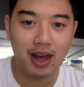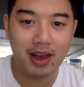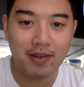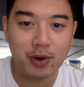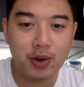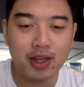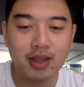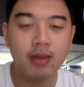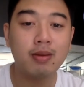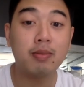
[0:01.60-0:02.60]
Hi
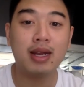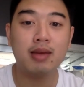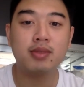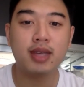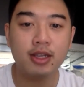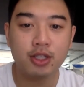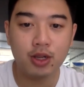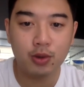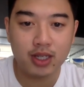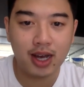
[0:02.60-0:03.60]
everyone, my name is
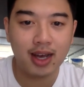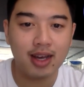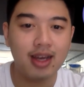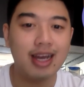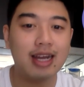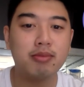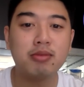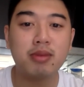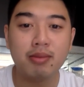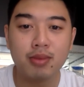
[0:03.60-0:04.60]
Angelo Wijaya and I'm a
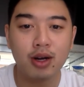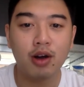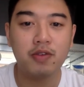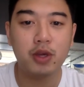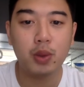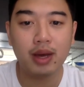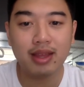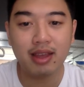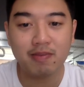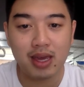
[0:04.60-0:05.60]
member of
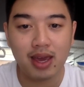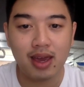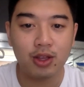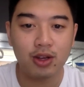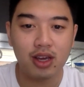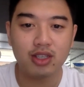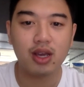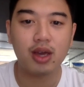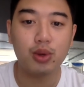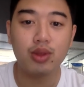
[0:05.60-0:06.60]
UNFPA
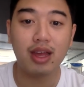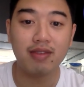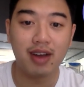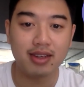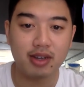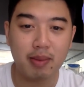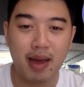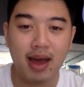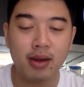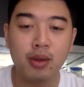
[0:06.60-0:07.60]
Indonesia Youth Advisory
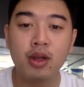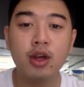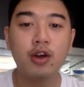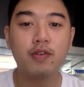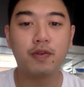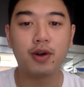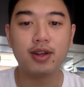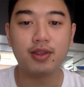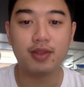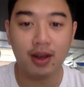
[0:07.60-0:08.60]
Panel for
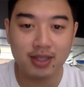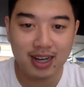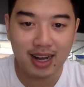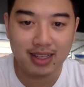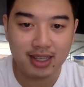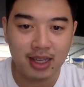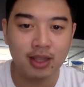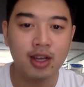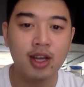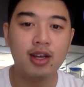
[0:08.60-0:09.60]

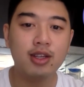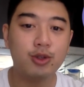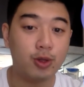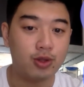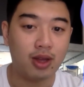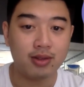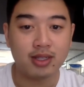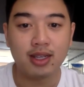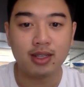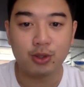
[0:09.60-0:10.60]
2019 to
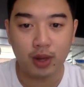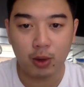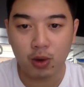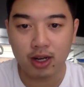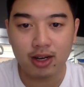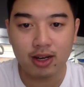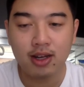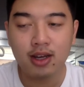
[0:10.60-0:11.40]
2021.